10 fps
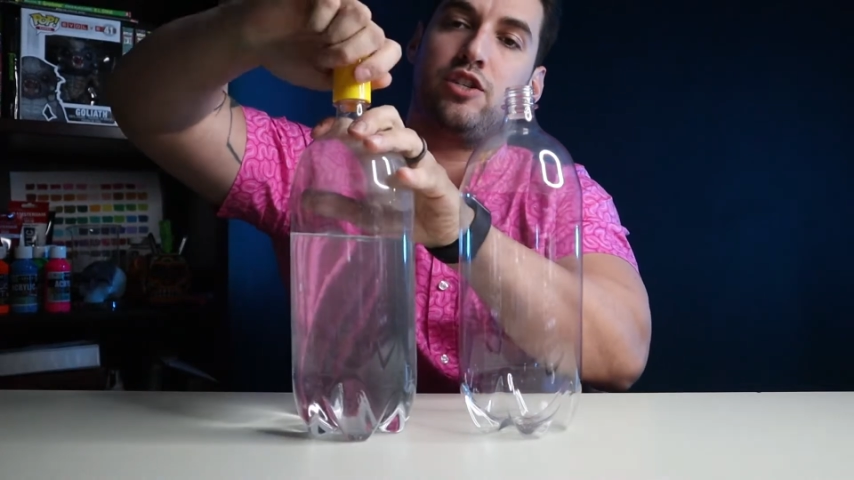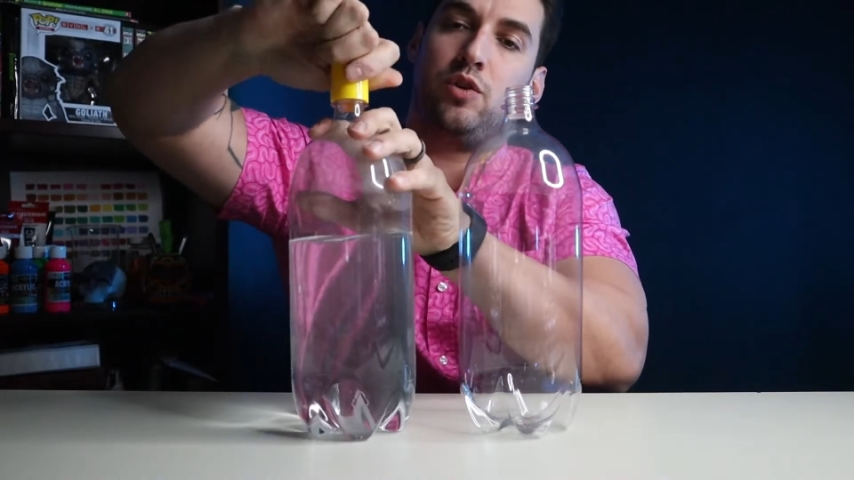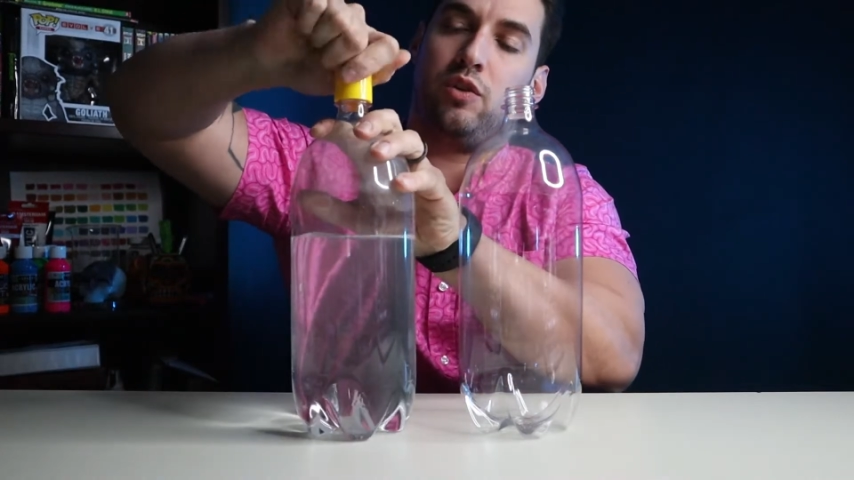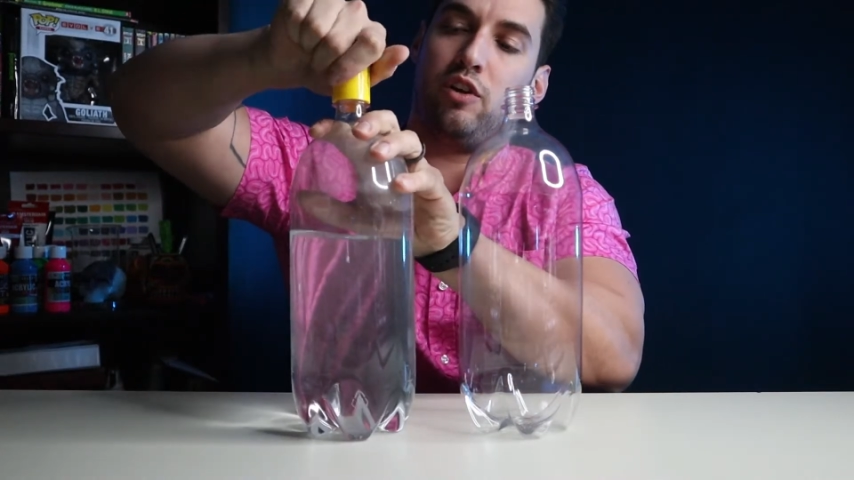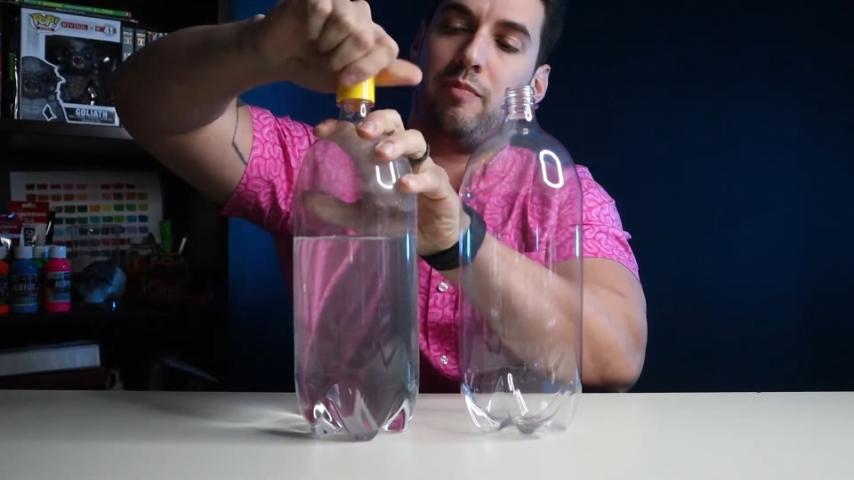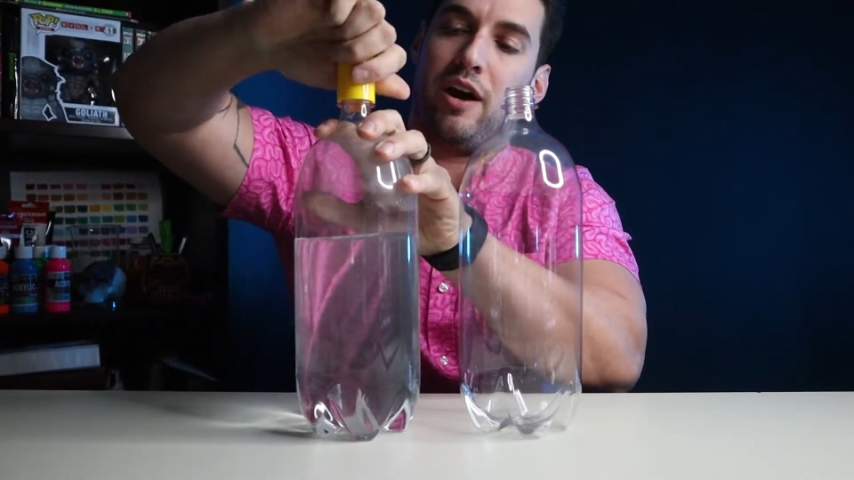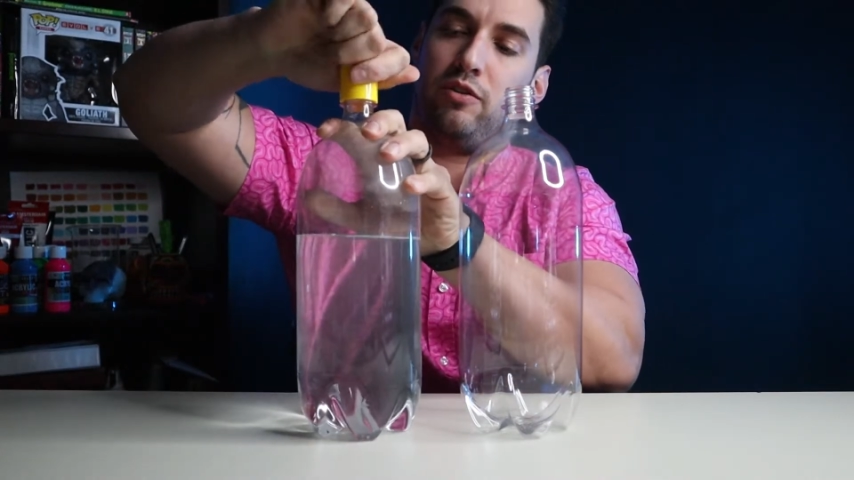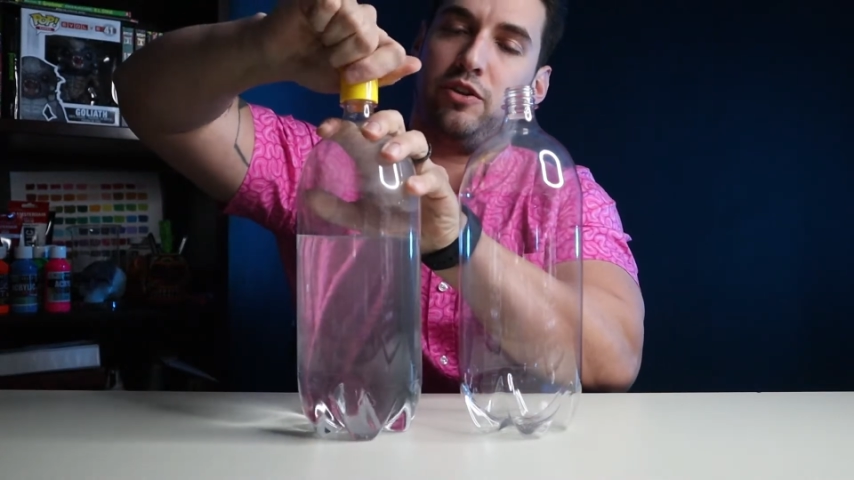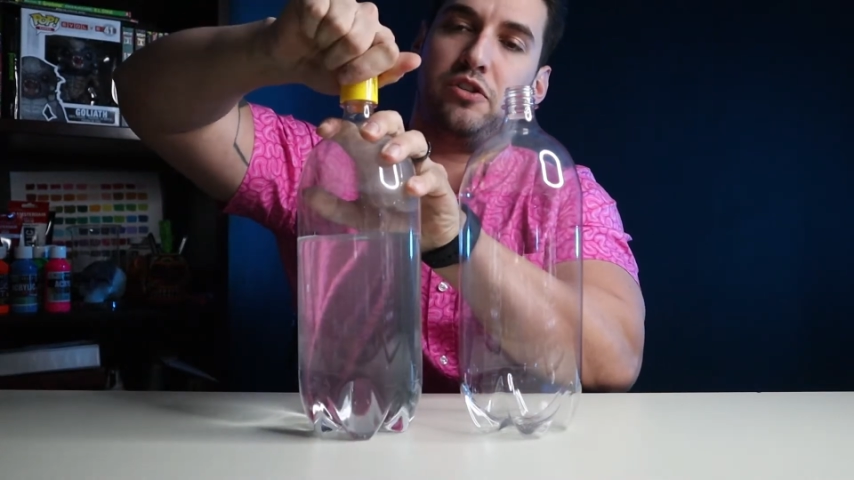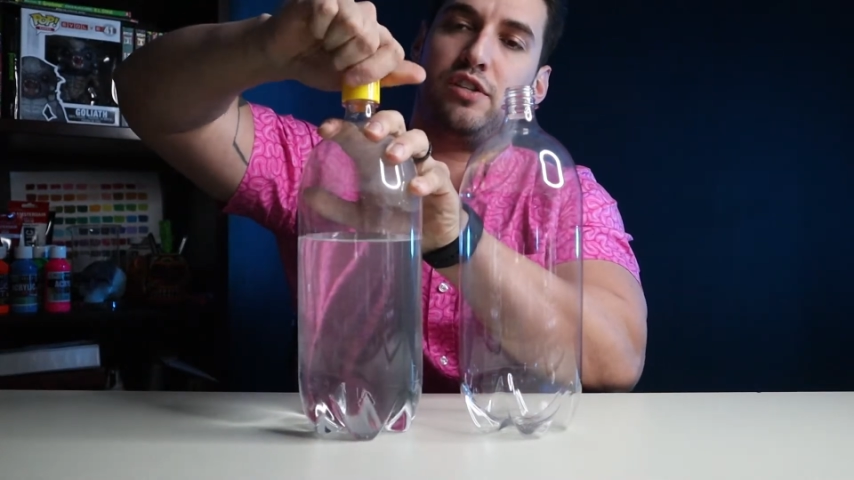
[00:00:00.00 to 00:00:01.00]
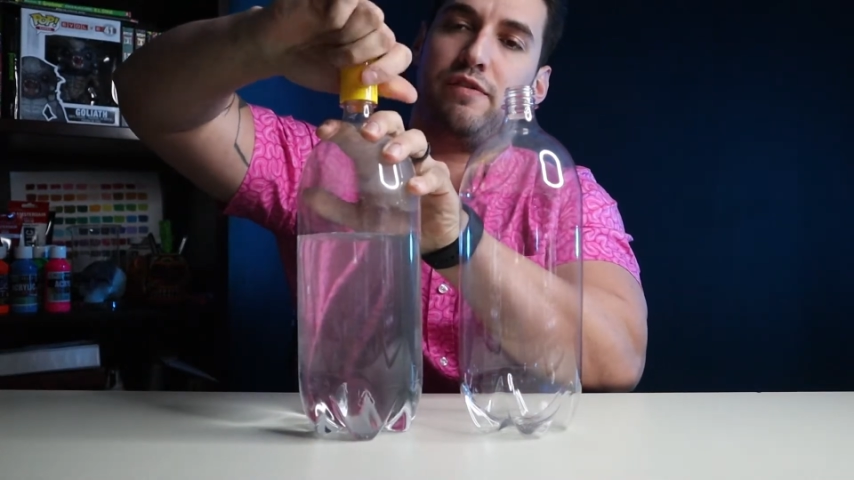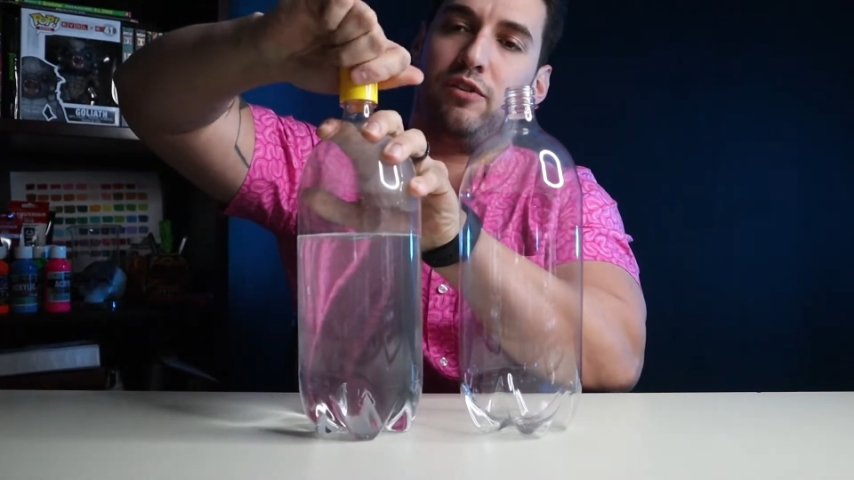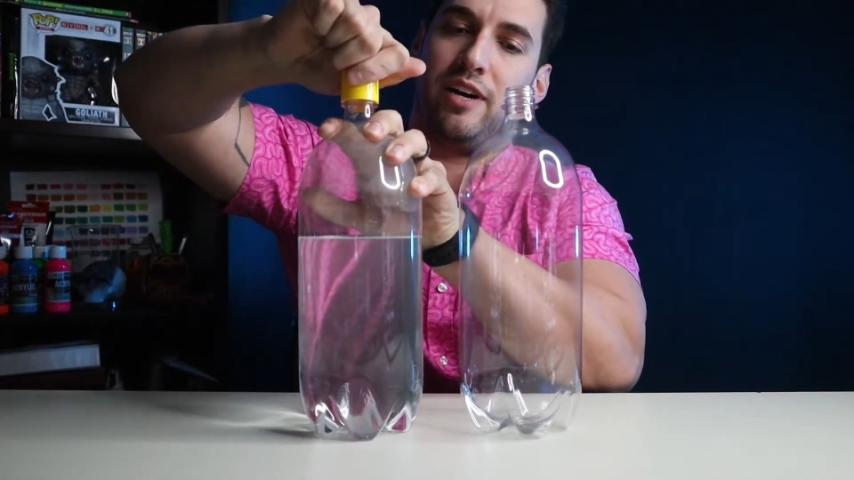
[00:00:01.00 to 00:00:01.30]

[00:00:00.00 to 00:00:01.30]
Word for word: two liter bottle you just filled